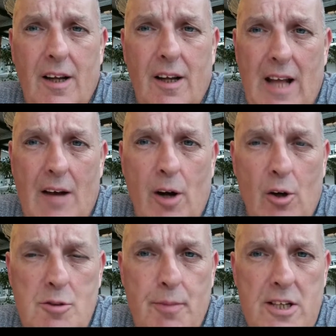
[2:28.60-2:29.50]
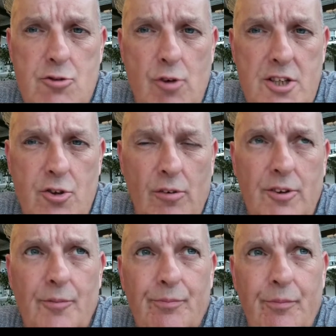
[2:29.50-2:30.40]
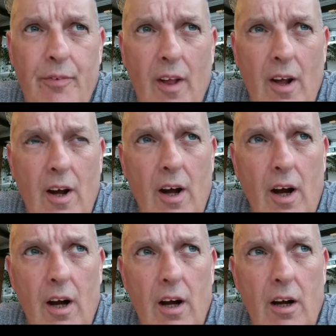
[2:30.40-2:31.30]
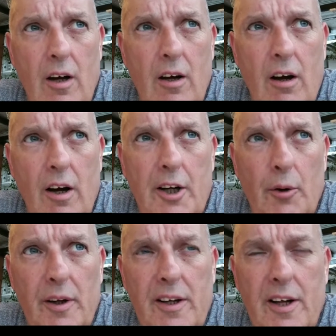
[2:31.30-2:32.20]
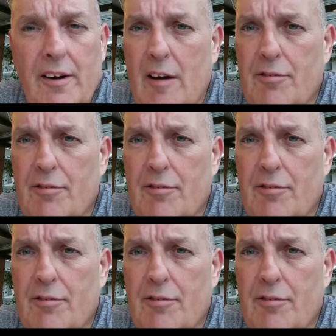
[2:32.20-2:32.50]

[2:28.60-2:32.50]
Davao's best restaurant. I go in there and have